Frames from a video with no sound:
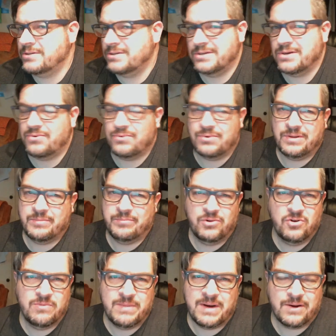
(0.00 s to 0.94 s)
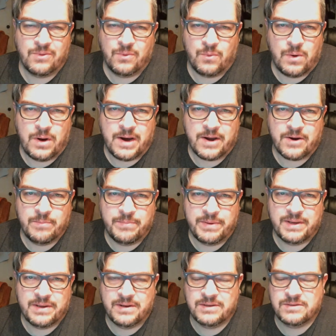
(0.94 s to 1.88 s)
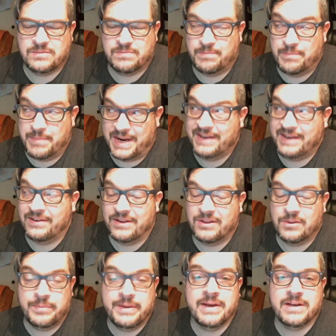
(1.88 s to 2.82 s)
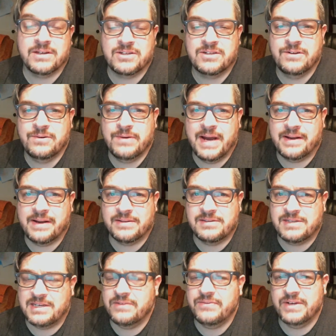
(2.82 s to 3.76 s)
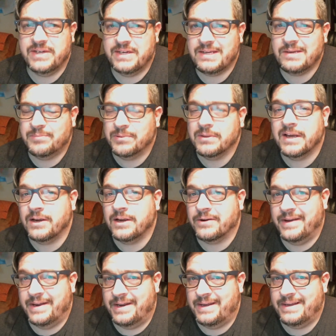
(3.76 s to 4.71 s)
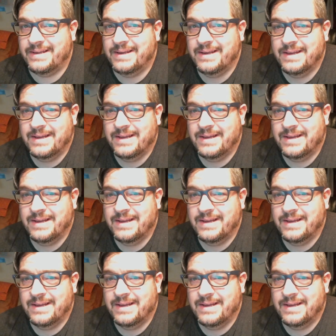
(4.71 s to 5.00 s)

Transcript: totally blew them out of the water because mainly the PS2 had a DVD player in it